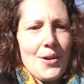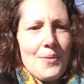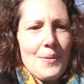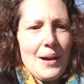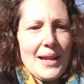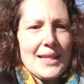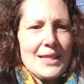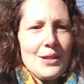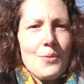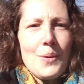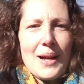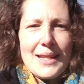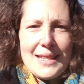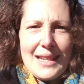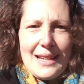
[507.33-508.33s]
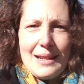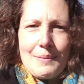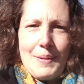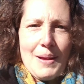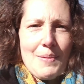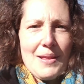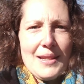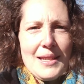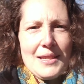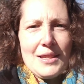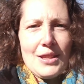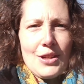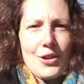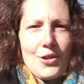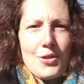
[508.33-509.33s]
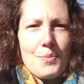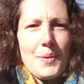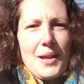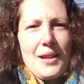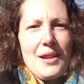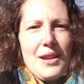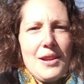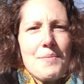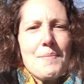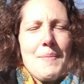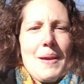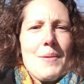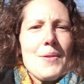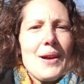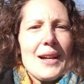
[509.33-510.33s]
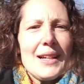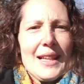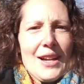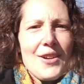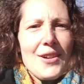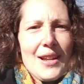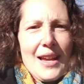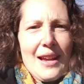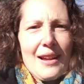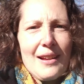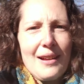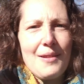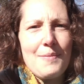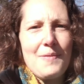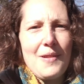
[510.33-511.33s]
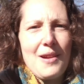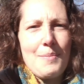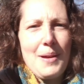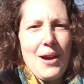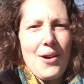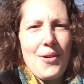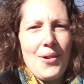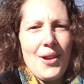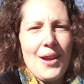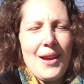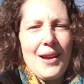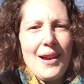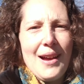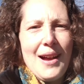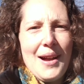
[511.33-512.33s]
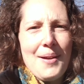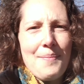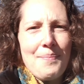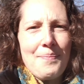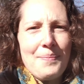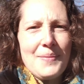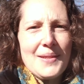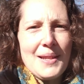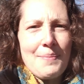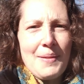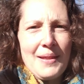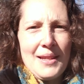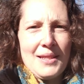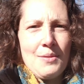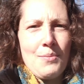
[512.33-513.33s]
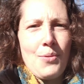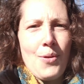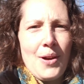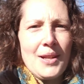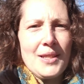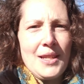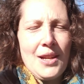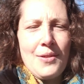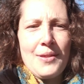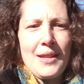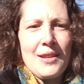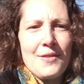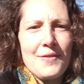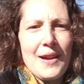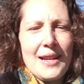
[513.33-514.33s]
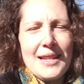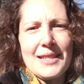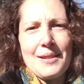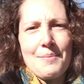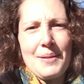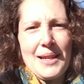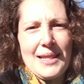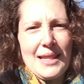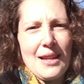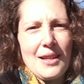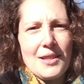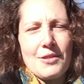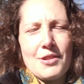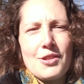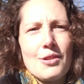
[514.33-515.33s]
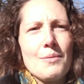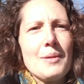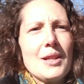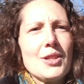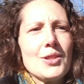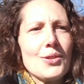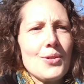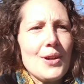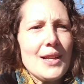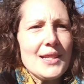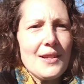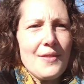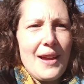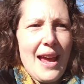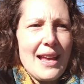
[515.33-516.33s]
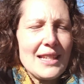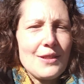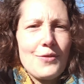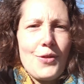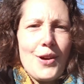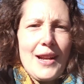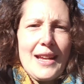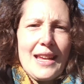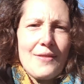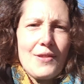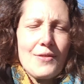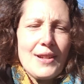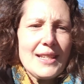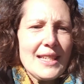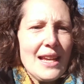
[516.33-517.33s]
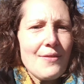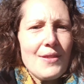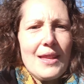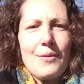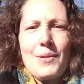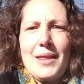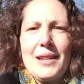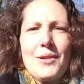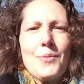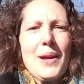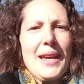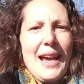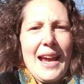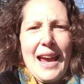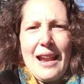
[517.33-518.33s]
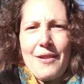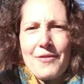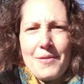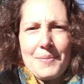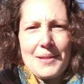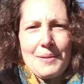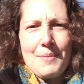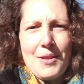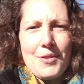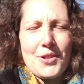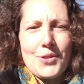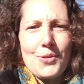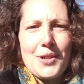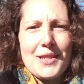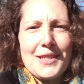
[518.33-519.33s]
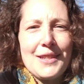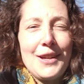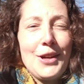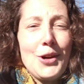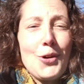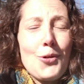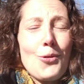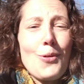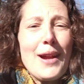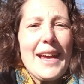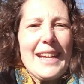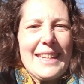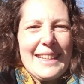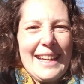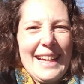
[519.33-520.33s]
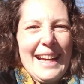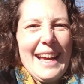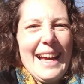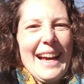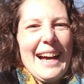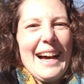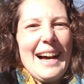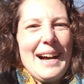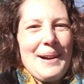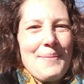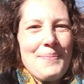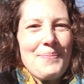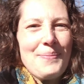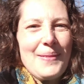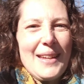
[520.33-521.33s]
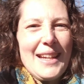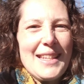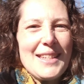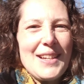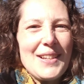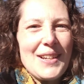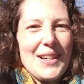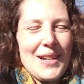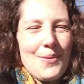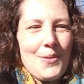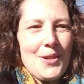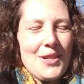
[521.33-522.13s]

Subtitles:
I still want it, and maybe this isn't the group, but maybe you got clarity about something that's important to you, and then you'll find it someplace else. There's so many stories of I asked for it and give and receive, and then within a week I had it from some other source. Great. It's all good.